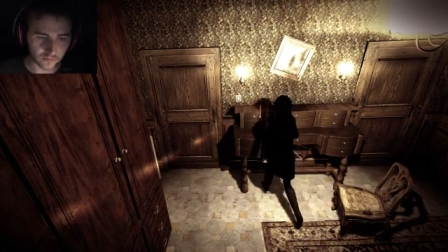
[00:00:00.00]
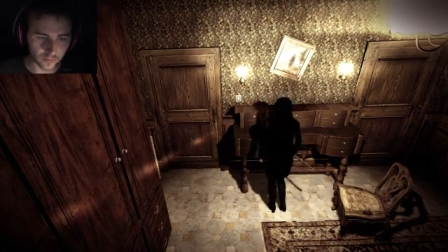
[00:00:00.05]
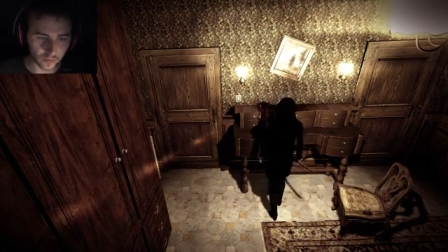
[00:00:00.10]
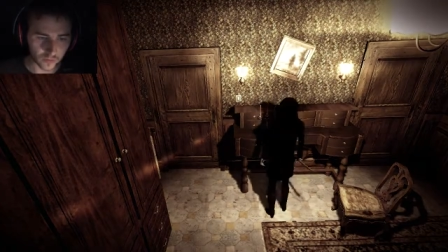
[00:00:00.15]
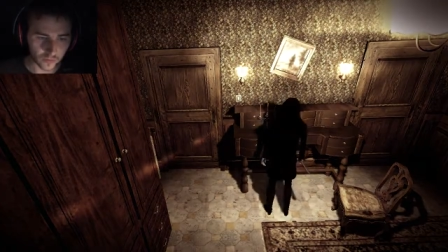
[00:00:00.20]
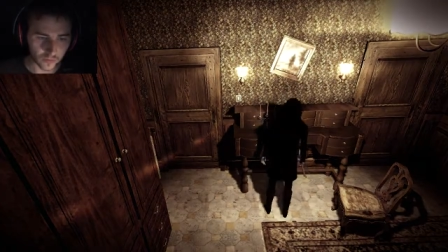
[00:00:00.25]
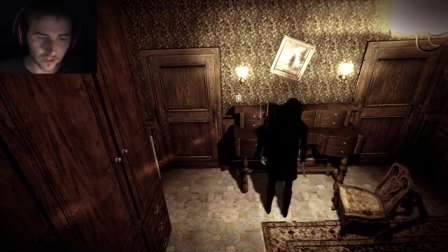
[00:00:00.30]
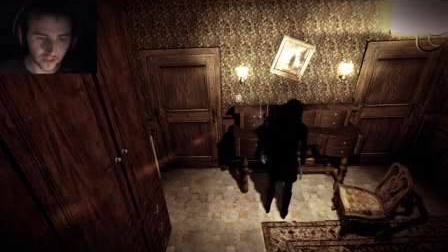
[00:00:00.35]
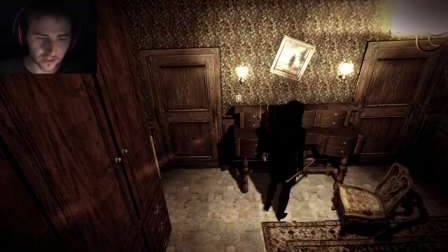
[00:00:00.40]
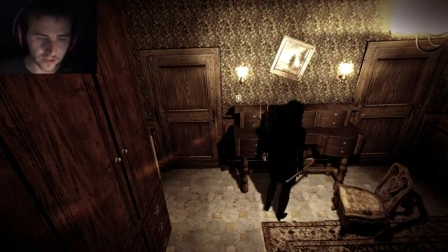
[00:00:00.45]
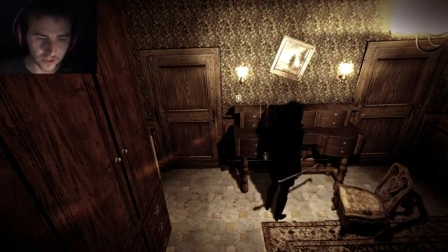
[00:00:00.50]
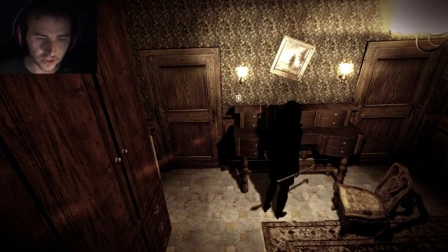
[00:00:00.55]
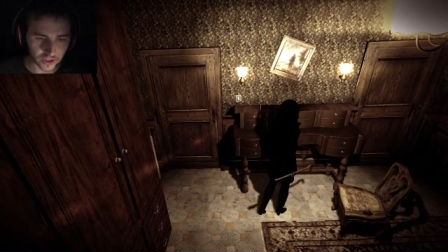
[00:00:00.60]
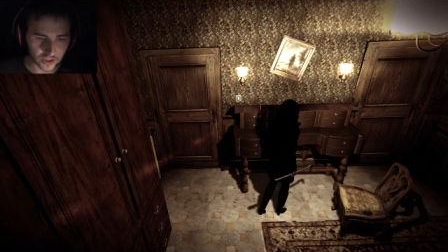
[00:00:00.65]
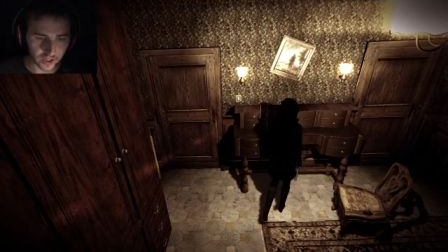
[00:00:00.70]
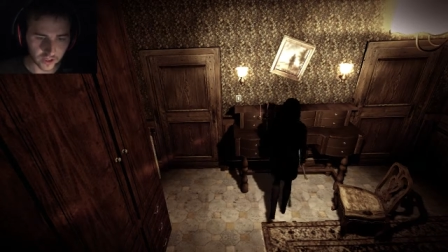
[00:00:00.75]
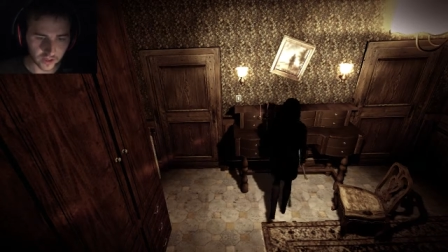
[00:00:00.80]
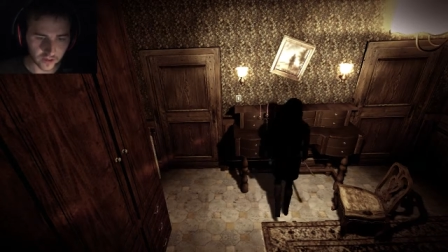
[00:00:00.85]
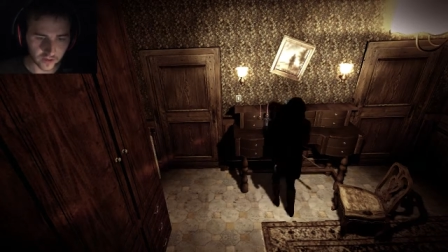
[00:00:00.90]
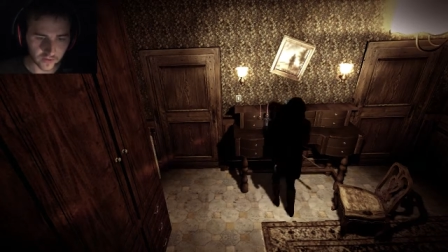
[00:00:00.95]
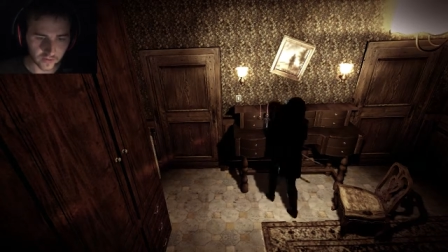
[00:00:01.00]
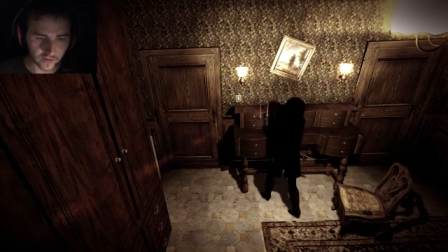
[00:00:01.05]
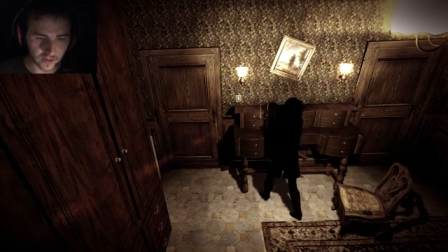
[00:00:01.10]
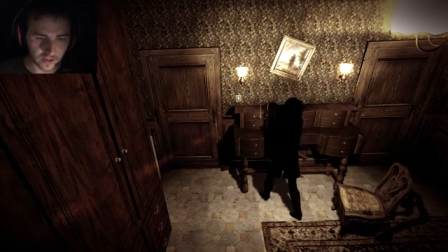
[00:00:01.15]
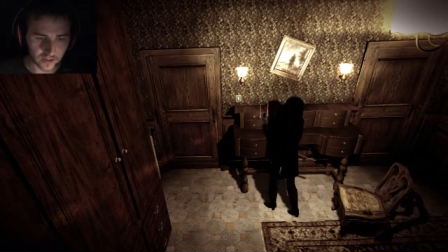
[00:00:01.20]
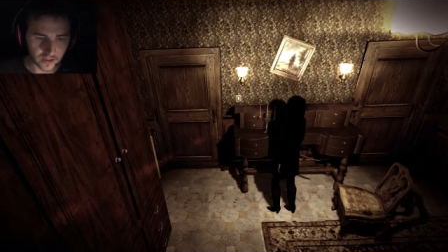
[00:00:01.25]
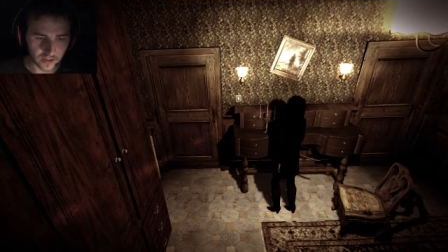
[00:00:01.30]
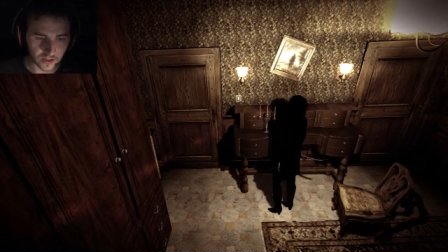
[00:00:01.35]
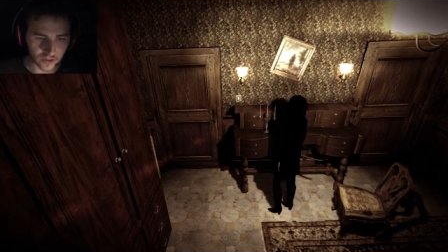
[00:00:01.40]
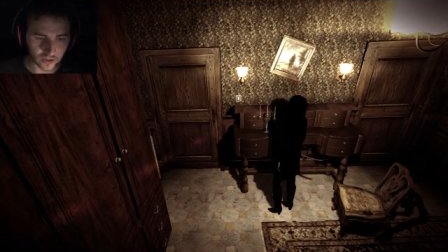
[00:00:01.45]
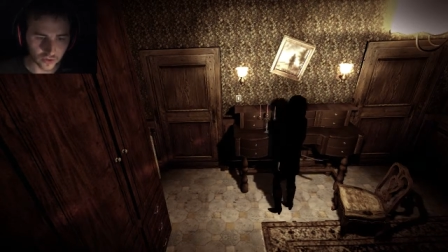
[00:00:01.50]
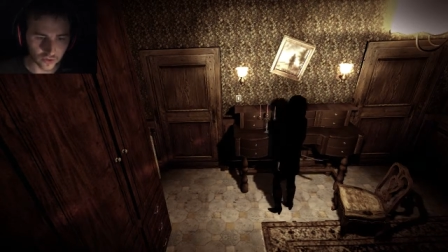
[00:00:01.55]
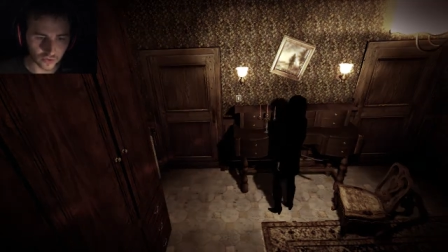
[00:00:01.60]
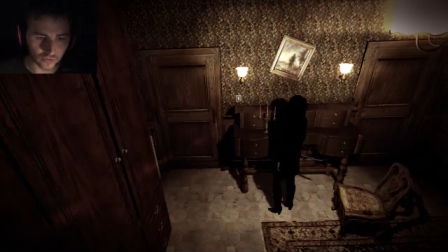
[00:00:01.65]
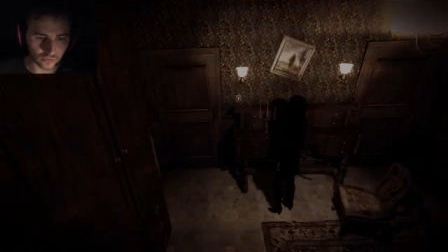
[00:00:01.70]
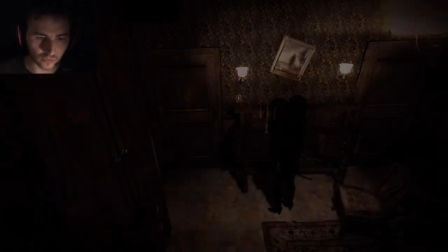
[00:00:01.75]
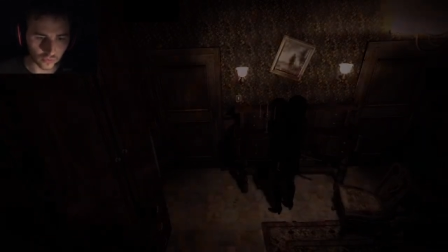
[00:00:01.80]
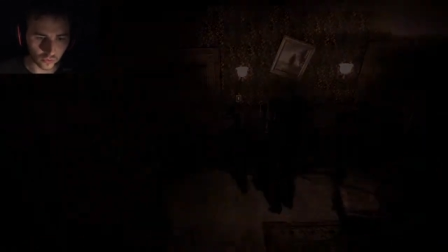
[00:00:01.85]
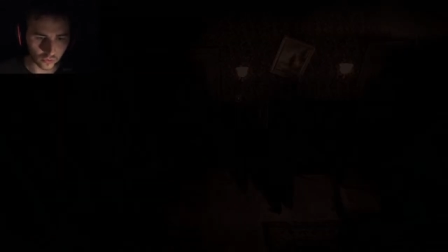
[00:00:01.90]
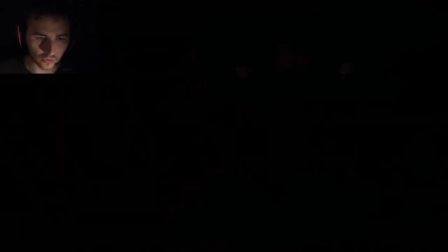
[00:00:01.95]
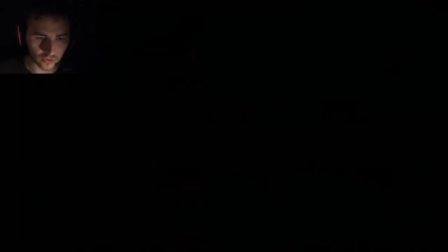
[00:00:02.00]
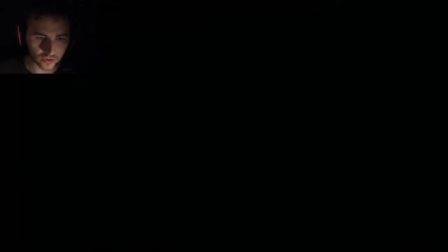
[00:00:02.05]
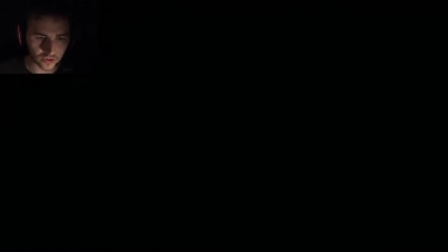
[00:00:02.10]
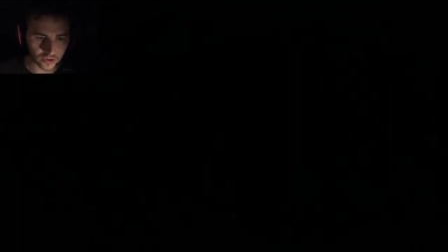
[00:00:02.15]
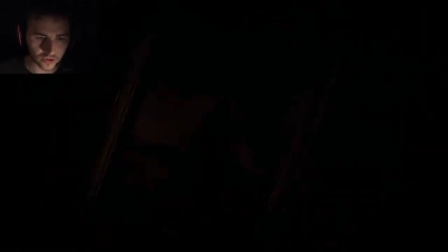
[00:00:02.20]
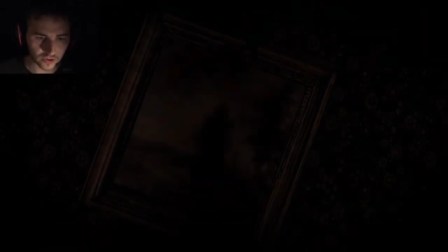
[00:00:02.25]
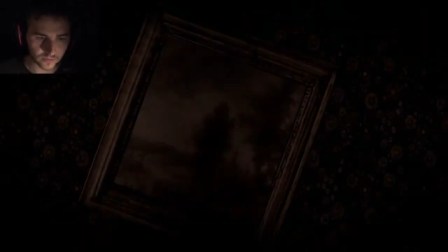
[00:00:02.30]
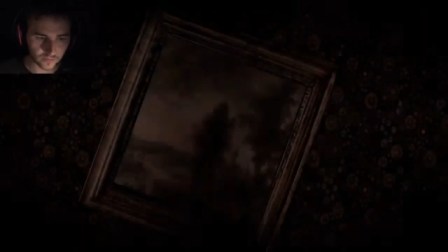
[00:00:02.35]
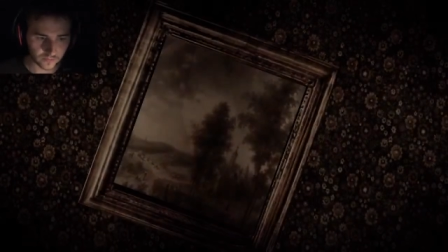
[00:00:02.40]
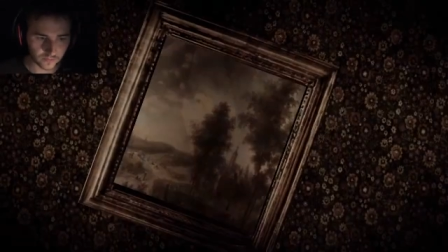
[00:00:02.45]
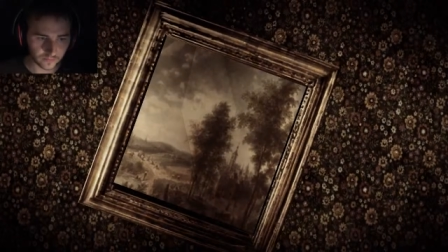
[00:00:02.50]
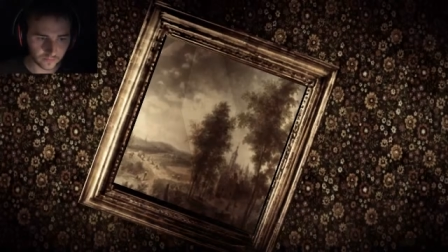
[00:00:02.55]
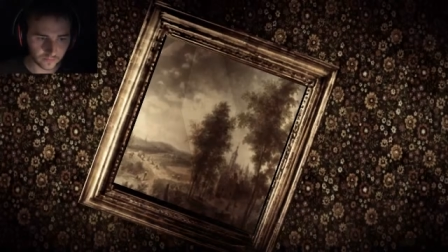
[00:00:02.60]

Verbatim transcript: of all, let's check these drawers.